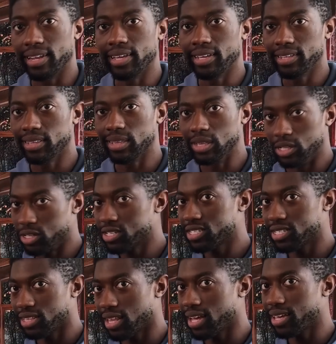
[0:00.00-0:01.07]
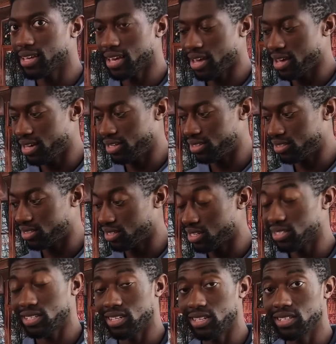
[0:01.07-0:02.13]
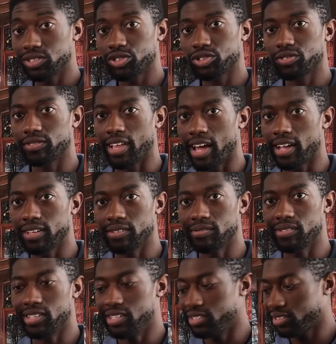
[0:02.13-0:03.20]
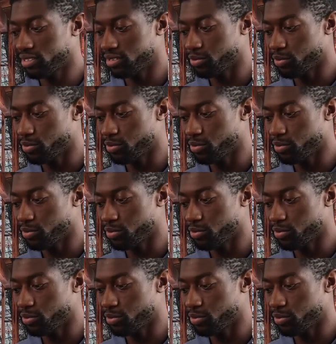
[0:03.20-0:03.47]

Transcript: it looks like a 16-inch. That is